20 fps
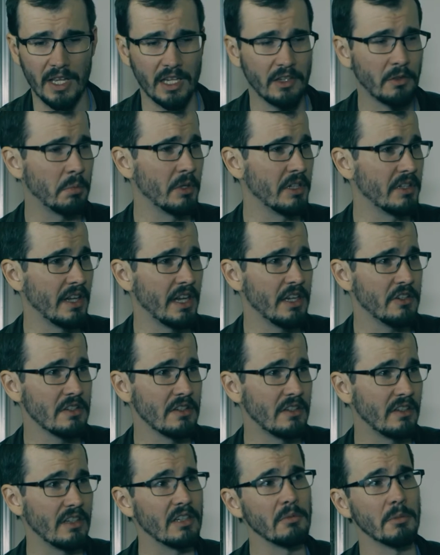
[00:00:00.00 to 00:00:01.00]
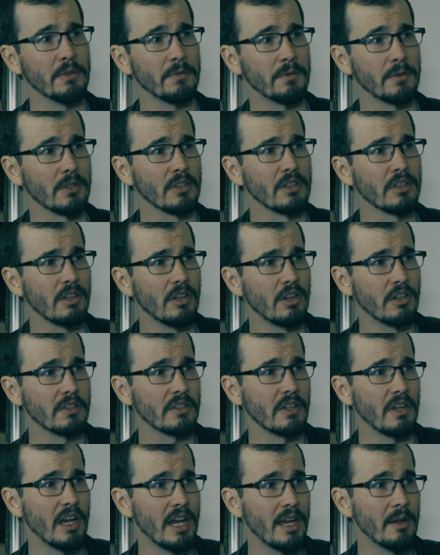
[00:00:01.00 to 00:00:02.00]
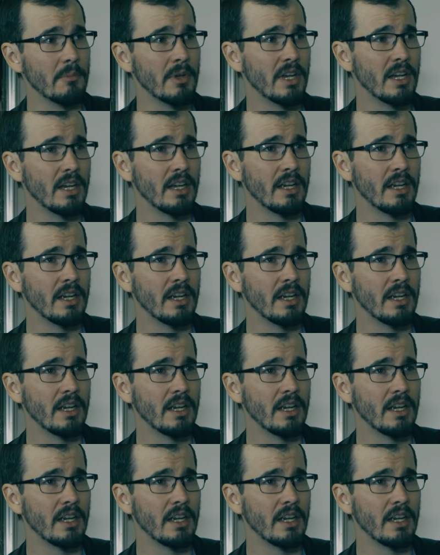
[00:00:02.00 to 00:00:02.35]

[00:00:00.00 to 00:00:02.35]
exploitation cinema for a long time.